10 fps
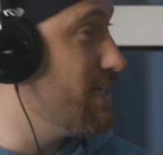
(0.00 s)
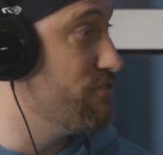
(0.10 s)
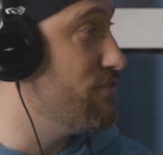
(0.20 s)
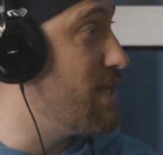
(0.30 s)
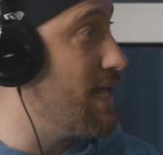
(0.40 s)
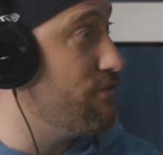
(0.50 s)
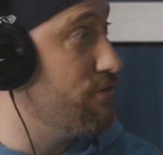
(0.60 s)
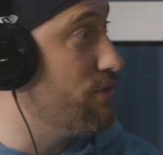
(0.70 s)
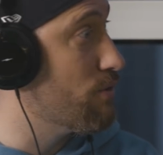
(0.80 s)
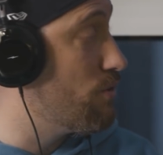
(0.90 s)
it is day
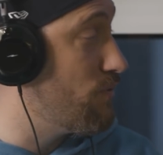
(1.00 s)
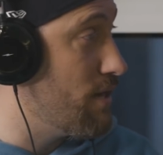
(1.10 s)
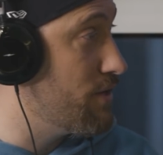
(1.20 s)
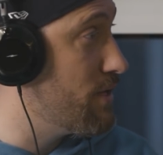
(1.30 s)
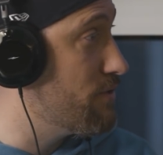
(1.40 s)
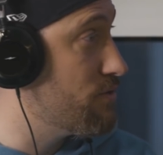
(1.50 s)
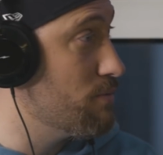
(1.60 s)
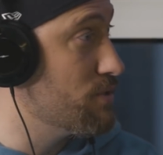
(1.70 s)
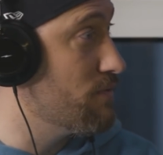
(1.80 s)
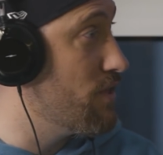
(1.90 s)
zero around here in
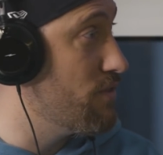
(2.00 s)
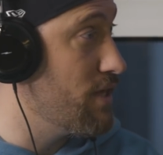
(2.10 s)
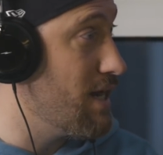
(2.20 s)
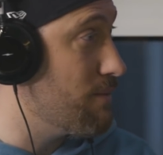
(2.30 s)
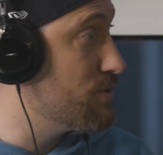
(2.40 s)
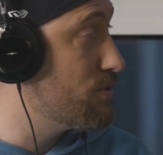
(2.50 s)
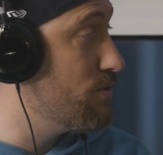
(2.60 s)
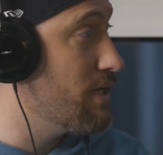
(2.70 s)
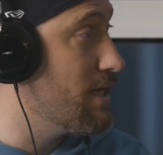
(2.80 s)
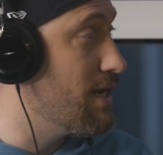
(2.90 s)
terms of the
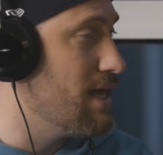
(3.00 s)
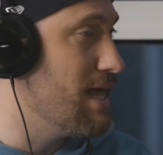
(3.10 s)
opportunity.